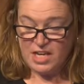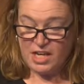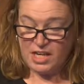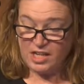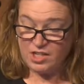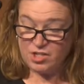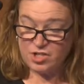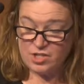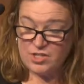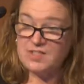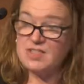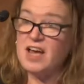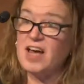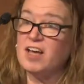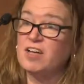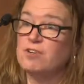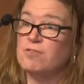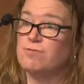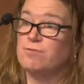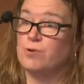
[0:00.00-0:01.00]
each
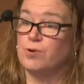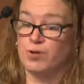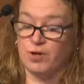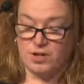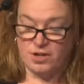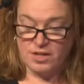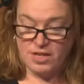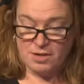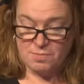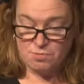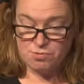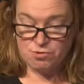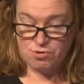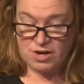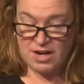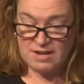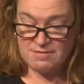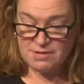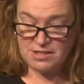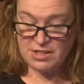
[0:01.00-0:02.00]
designed for and
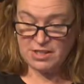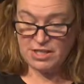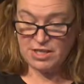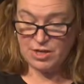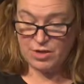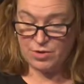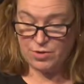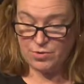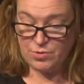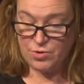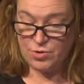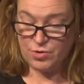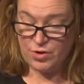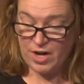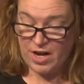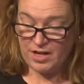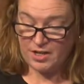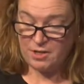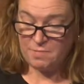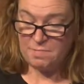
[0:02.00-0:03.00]
privately owned or
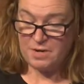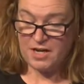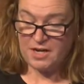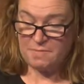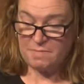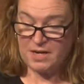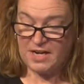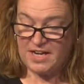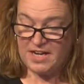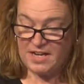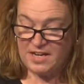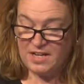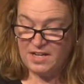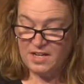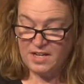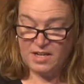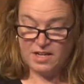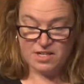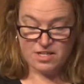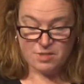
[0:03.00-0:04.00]
occupied by
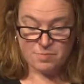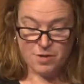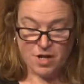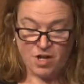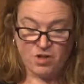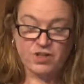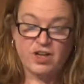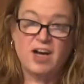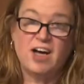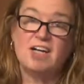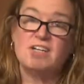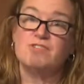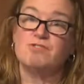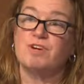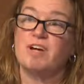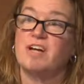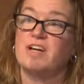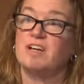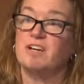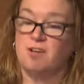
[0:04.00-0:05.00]
a small
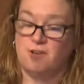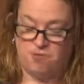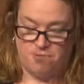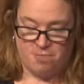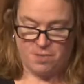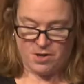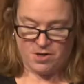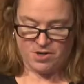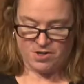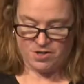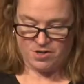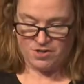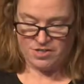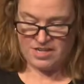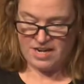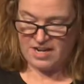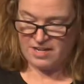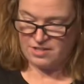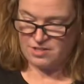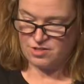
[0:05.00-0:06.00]
cadre of partner
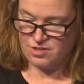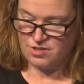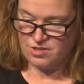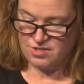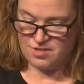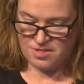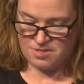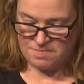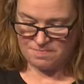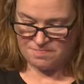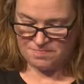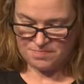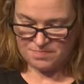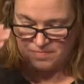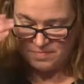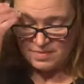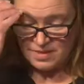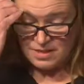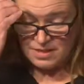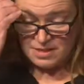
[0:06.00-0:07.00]
doctors.
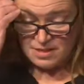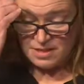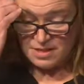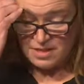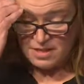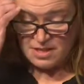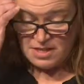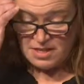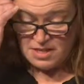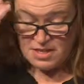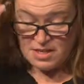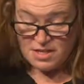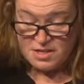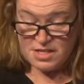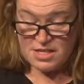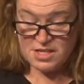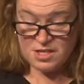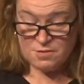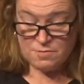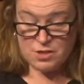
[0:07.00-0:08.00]

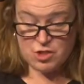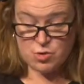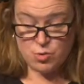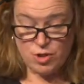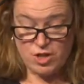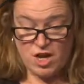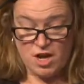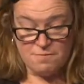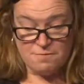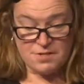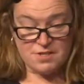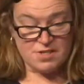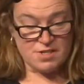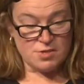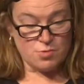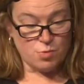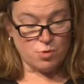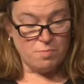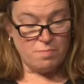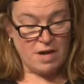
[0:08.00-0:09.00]
The individual offices were